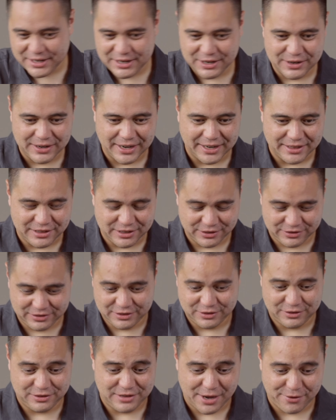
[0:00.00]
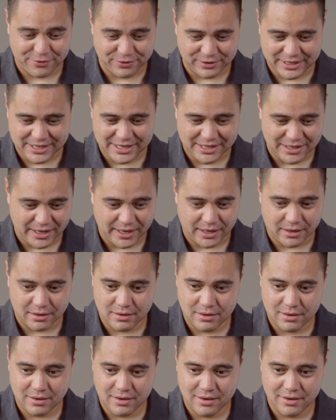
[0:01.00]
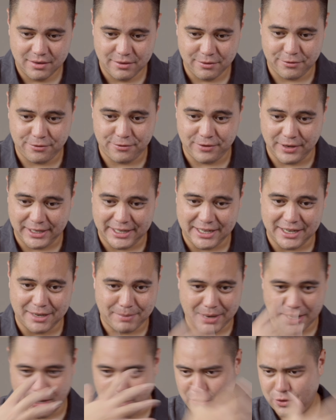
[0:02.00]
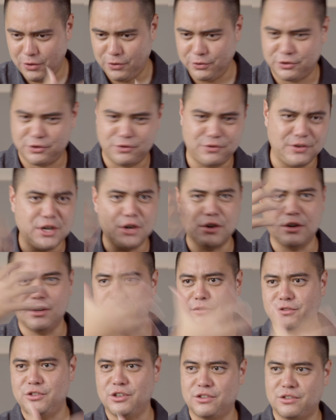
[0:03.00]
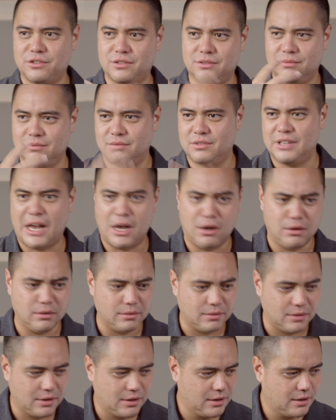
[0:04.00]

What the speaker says: here, and this is definitely like filling up my whole sphere of just sound.